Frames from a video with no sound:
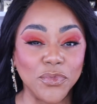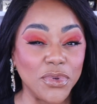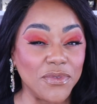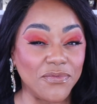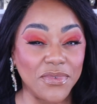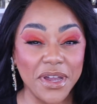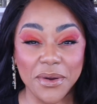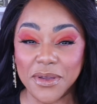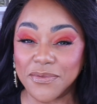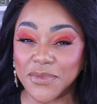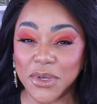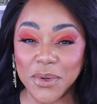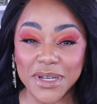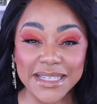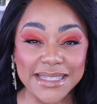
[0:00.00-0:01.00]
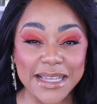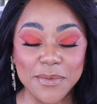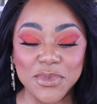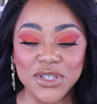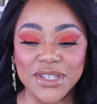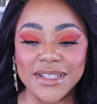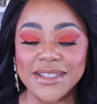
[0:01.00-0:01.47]
with very few
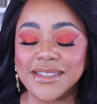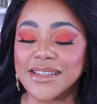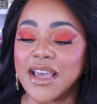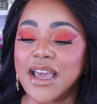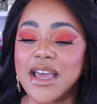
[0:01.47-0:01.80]
exceptions.